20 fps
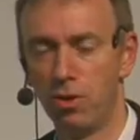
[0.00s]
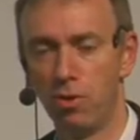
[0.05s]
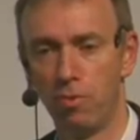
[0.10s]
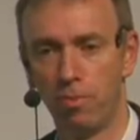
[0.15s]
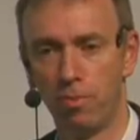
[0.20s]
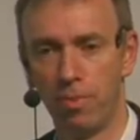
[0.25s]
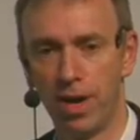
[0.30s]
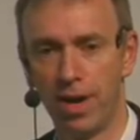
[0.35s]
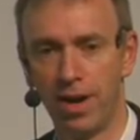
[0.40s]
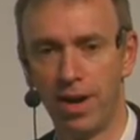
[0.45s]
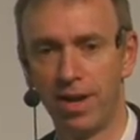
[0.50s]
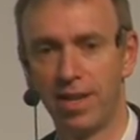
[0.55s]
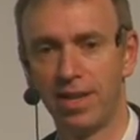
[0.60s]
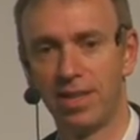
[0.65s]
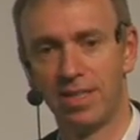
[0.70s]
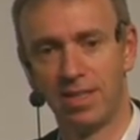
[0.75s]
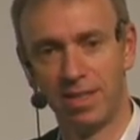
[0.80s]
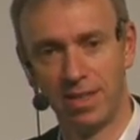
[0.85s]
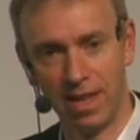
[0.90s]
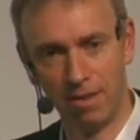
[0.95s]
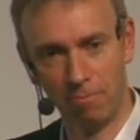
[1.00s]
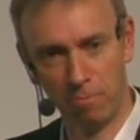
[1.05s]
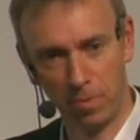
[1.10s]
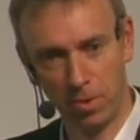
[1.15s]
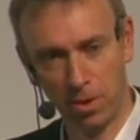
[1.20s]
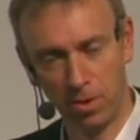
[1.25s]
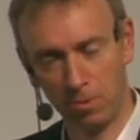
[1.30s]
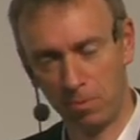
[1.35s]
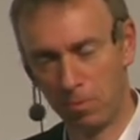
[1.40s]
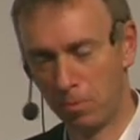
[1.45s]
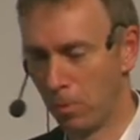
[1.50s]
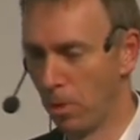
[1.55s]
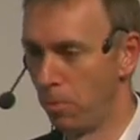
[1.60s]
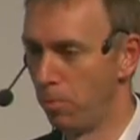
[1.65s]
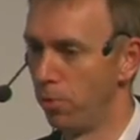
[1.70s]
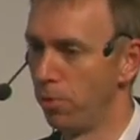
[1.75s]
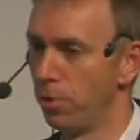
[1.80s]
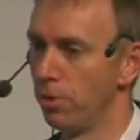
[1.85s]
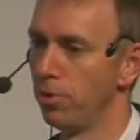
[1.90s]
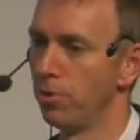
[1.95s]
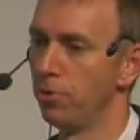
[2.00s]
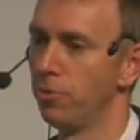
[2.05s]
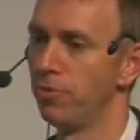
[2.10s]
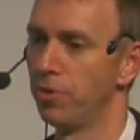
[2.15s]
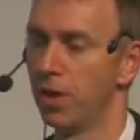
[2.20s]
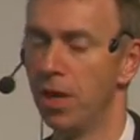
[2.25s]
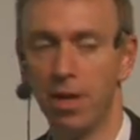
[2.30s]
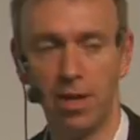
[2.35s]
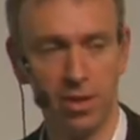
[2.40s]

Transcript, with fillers: knocked back, it had then got approved.